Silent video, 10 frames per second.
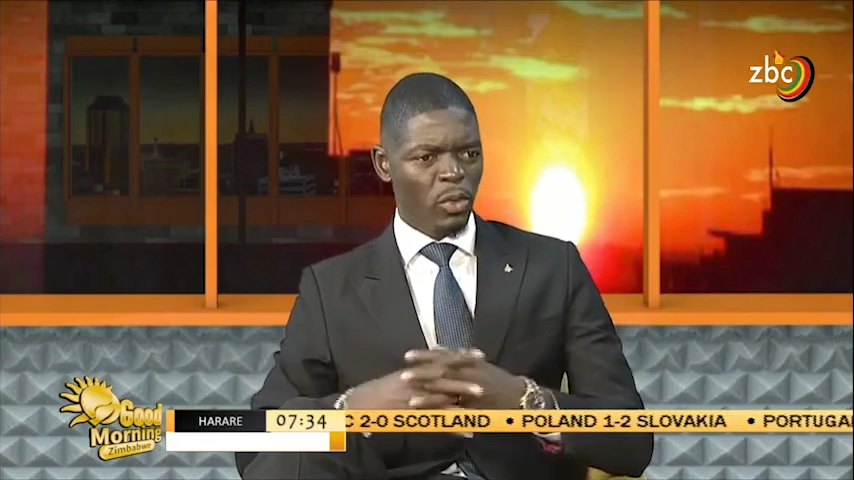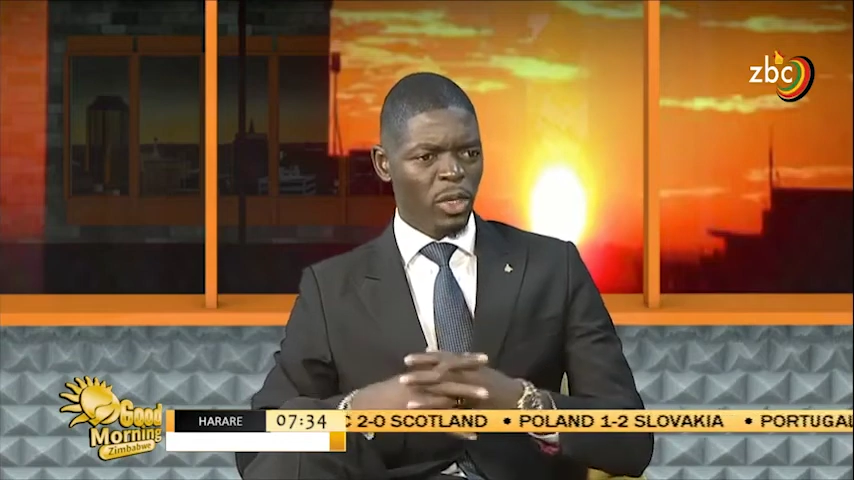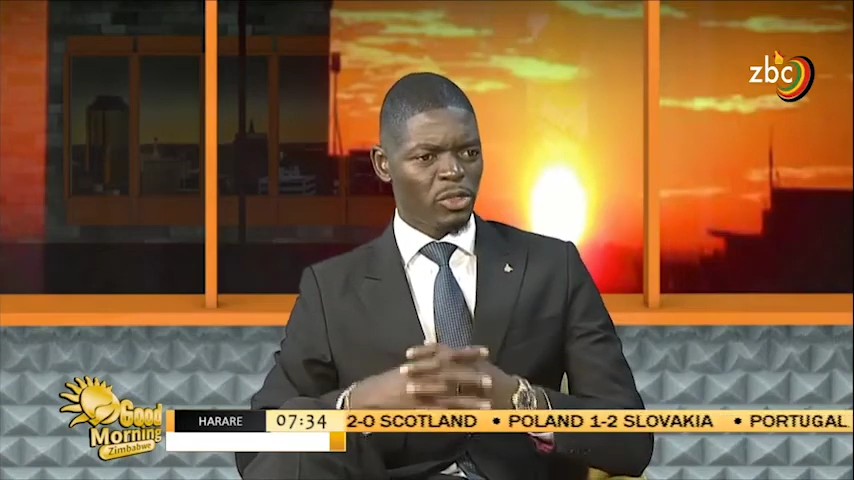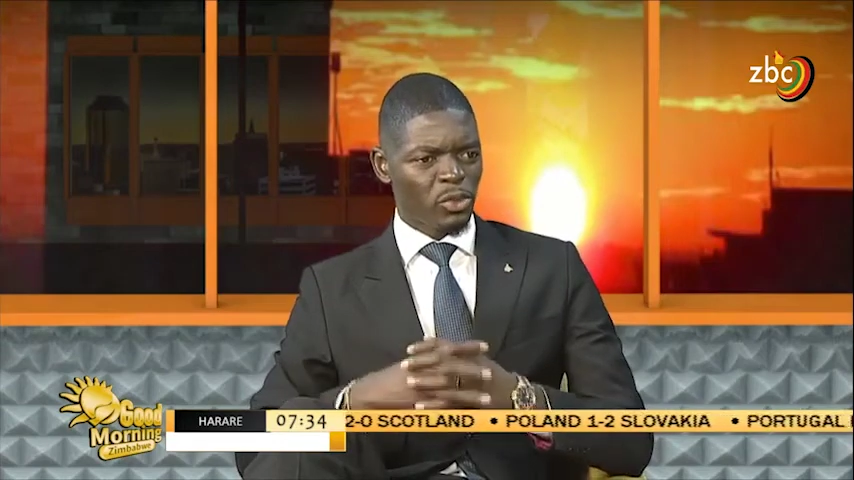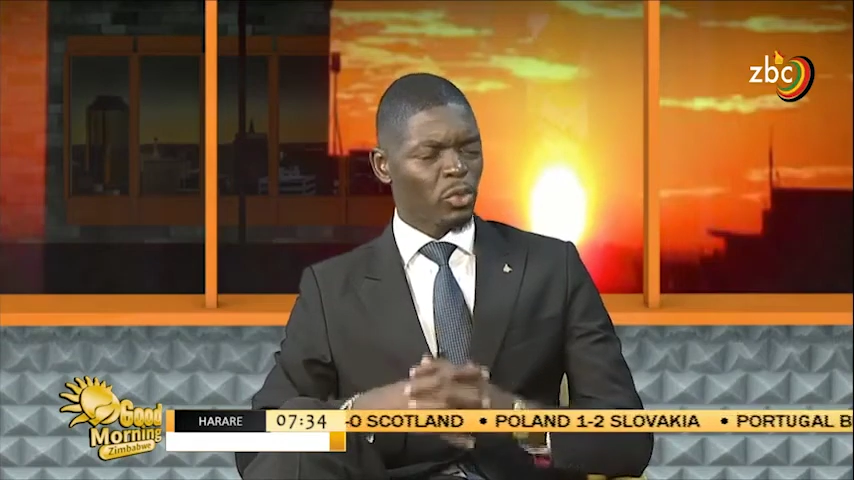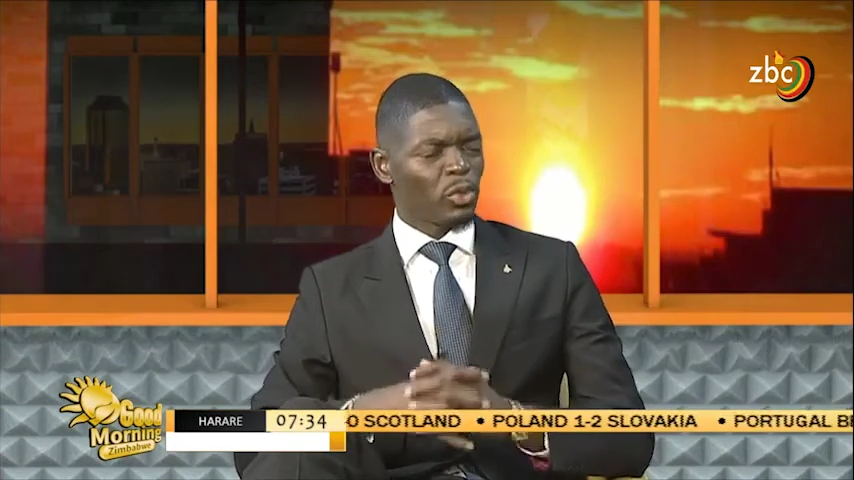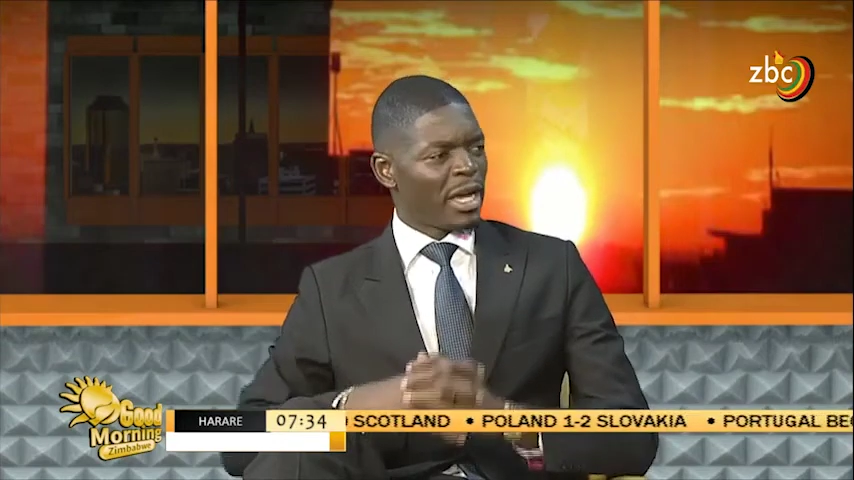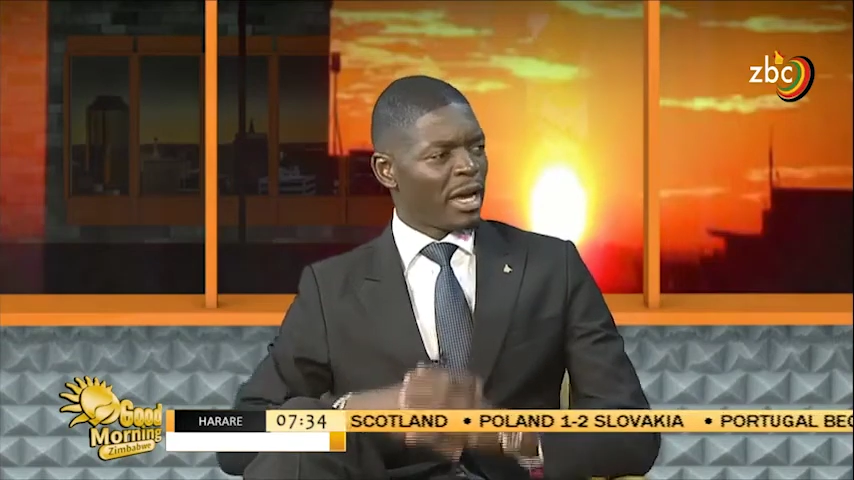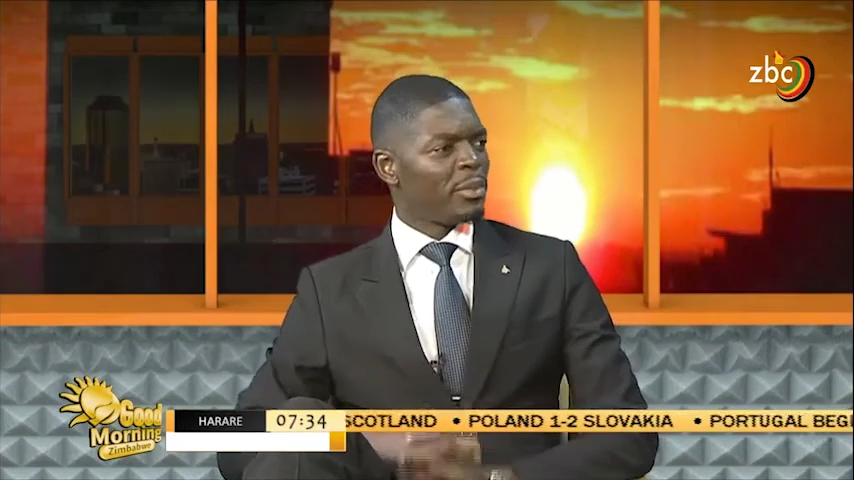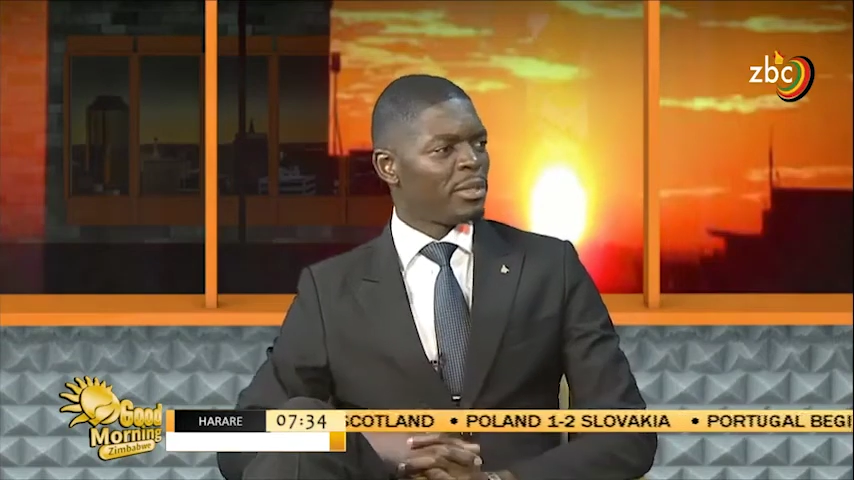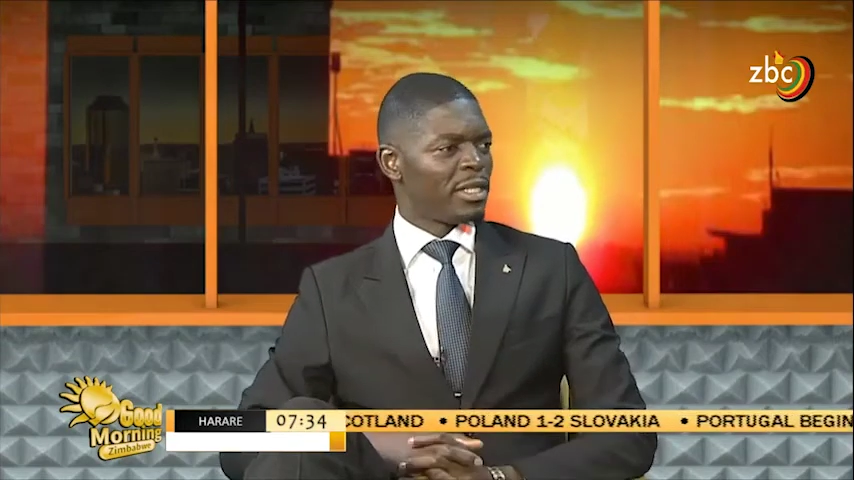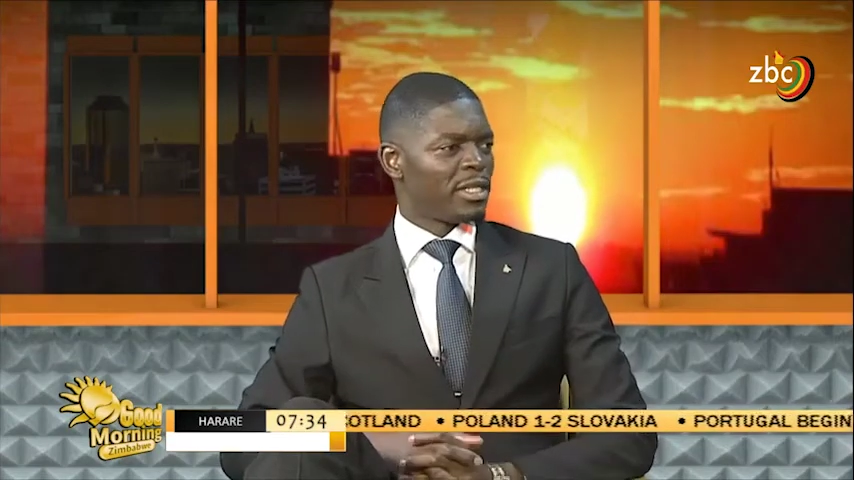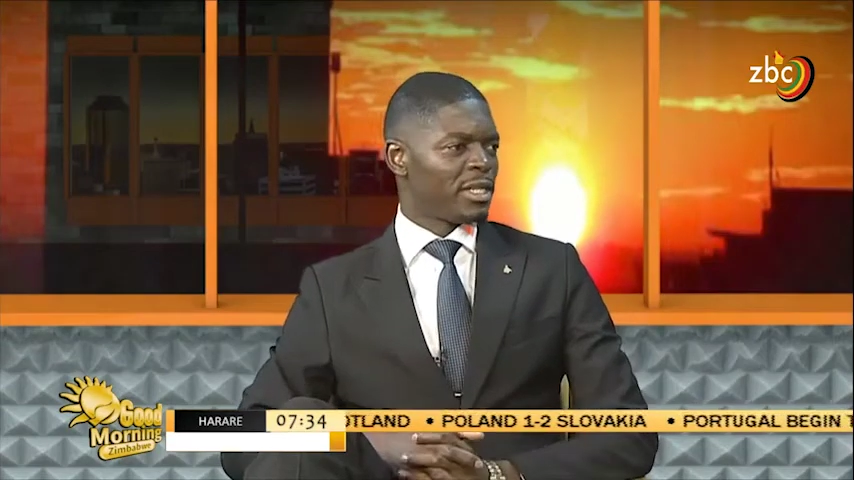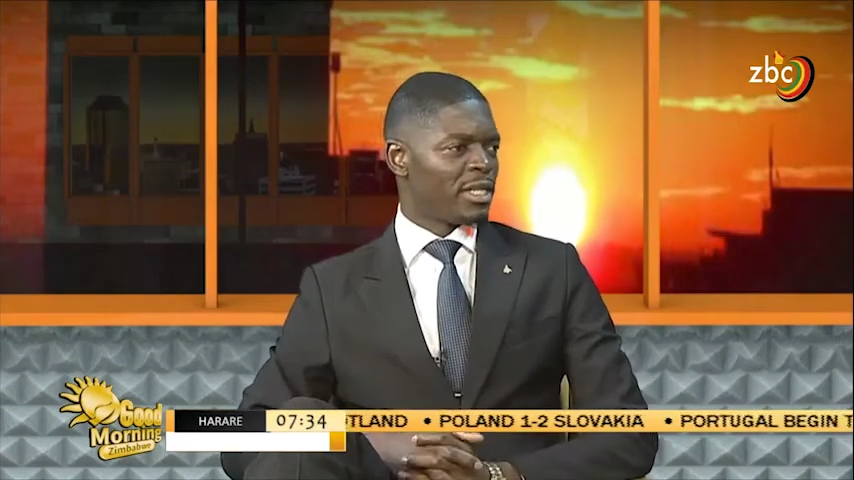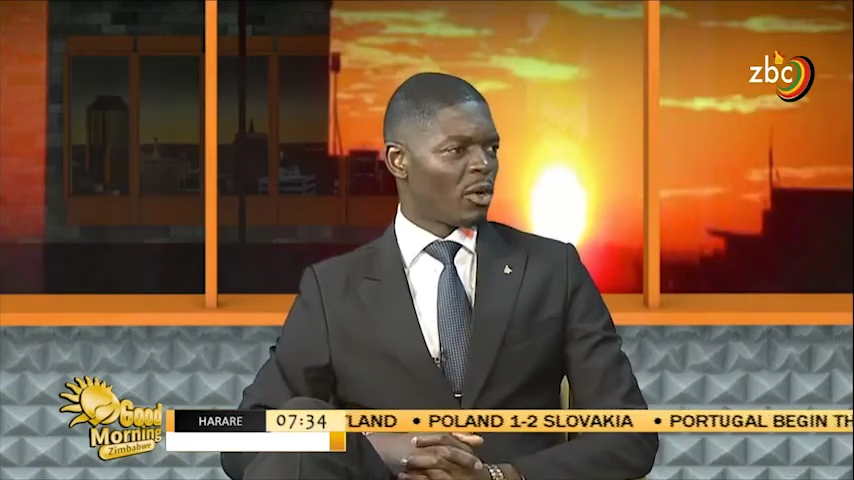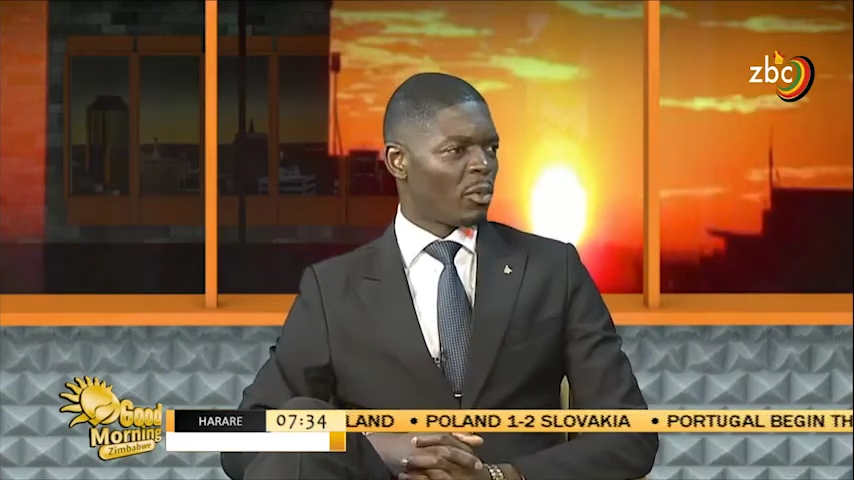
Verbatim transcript: it's not only happening in Senegal,